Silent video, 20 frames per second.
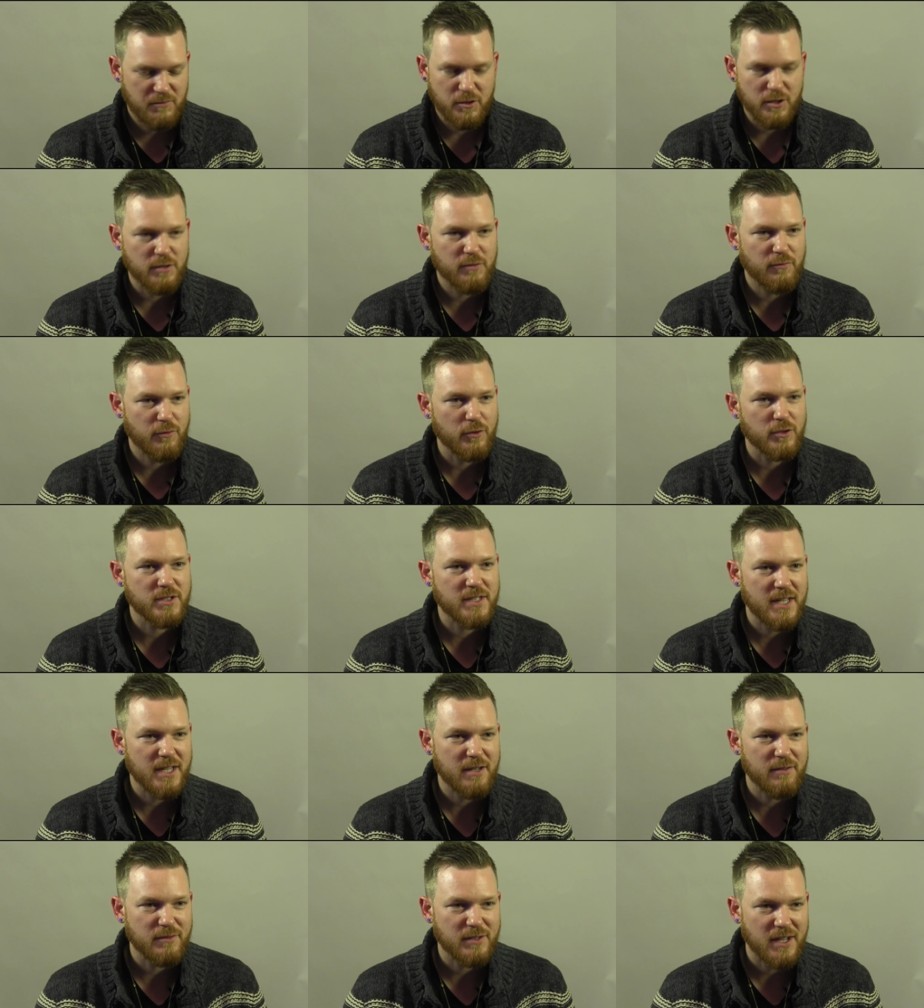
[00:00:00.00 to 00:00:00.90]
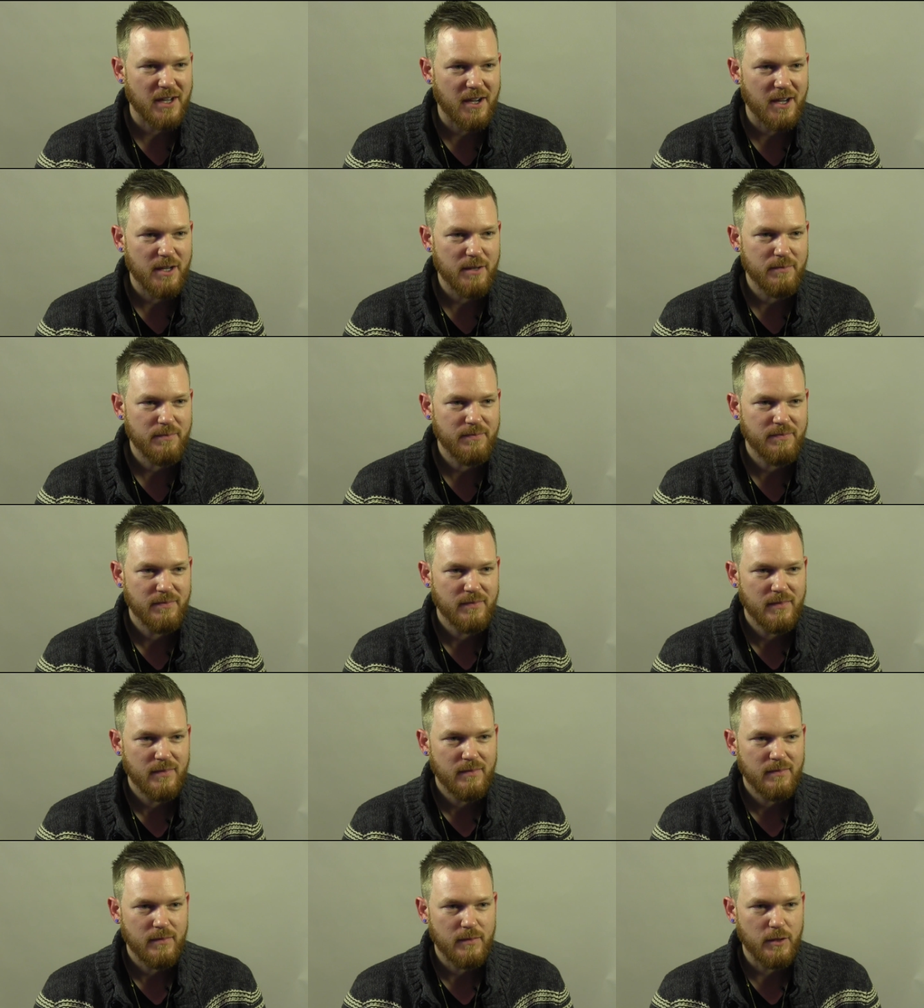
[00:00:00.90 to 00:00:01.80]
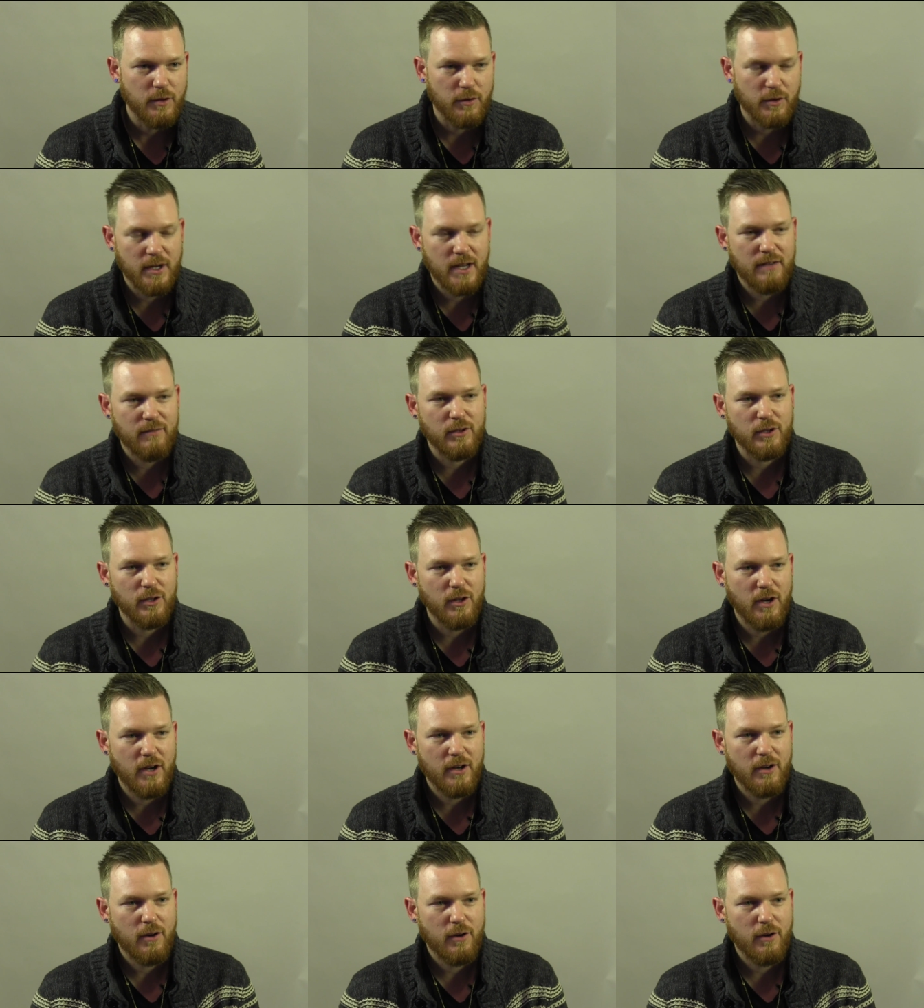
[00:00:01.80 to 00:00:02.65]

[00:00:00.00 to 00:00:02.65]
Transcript: just for sake of time, you're going to have a lot